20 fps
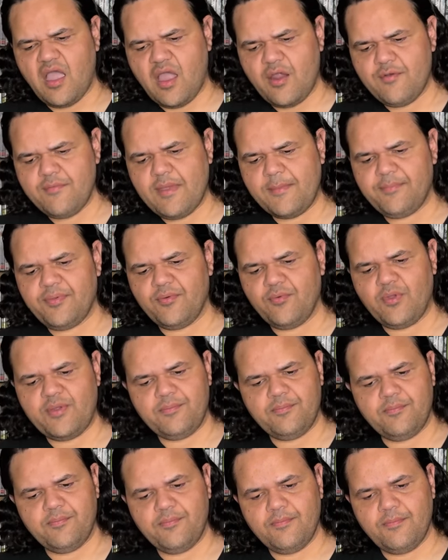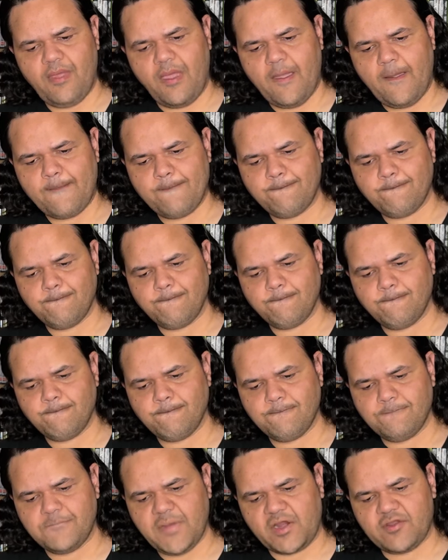I remember when
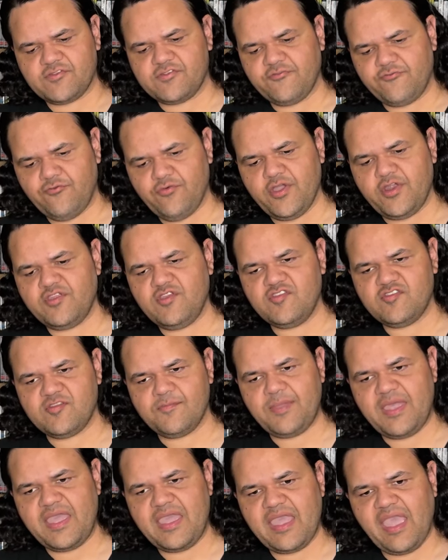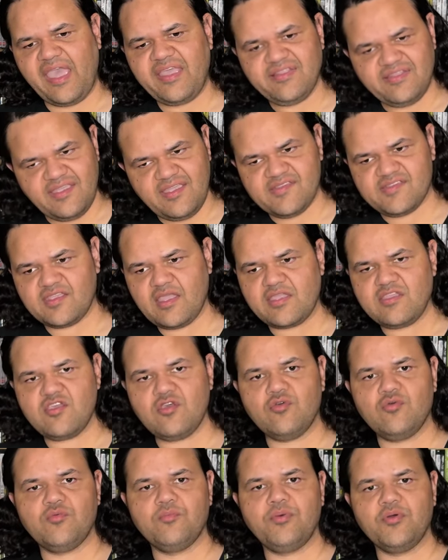Microsoft Word used to be a disk and
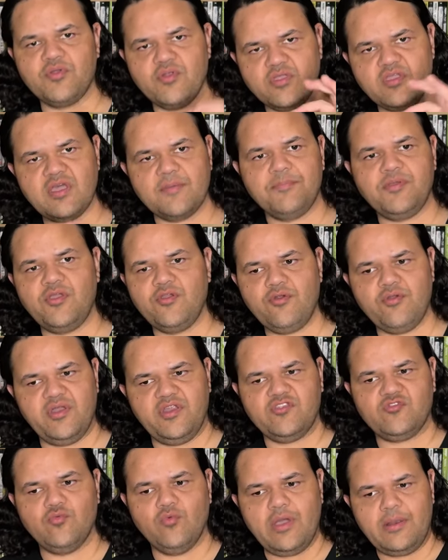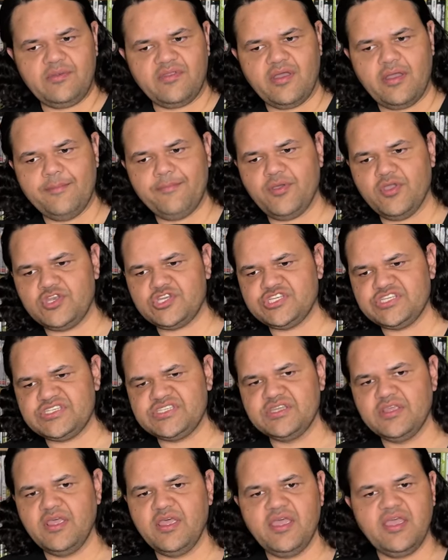you put it on your computer and it's a one-time
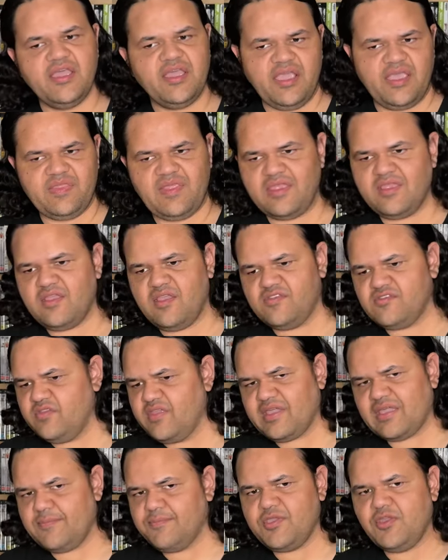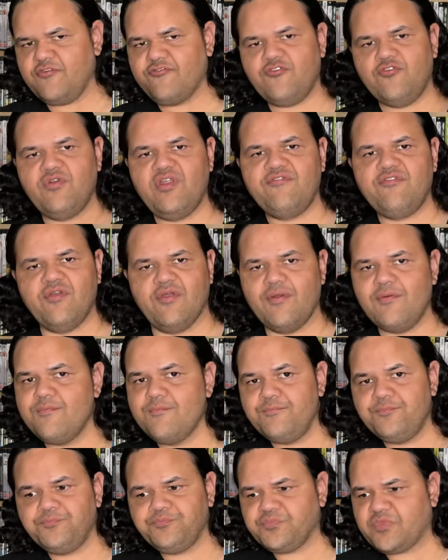purchase. And then it's on that computer forever.
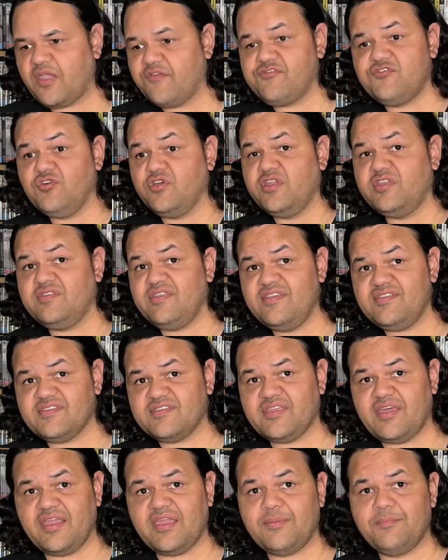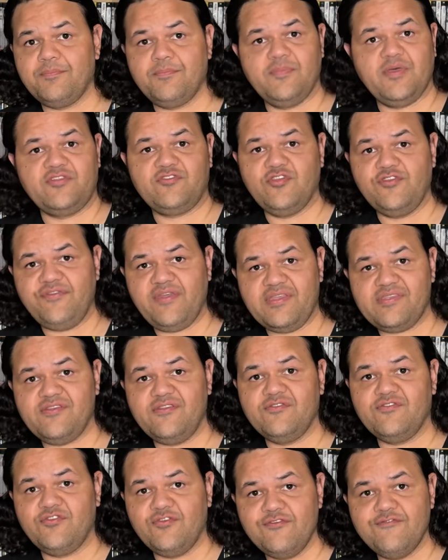I've still got a disc that I, a two
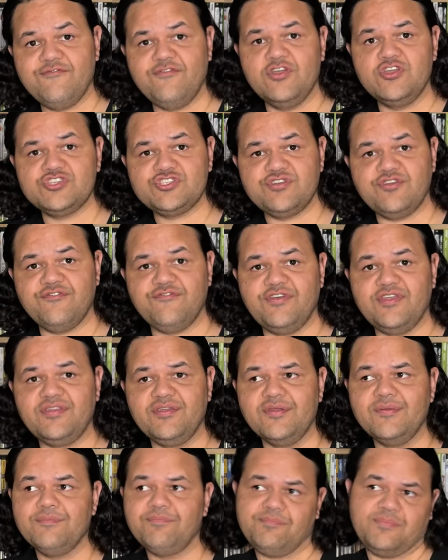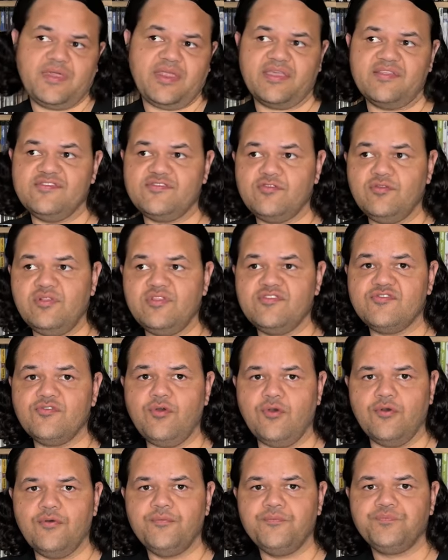thousand two version of it that I can still
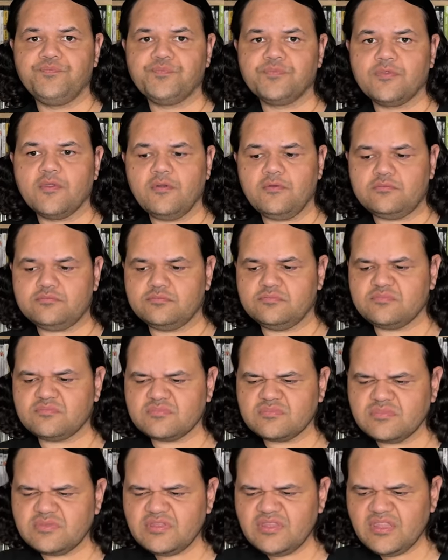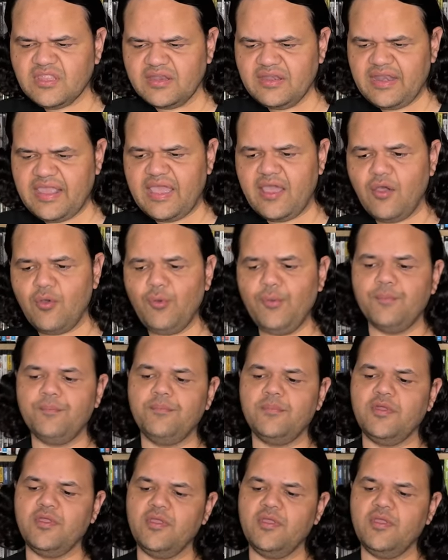install. Now,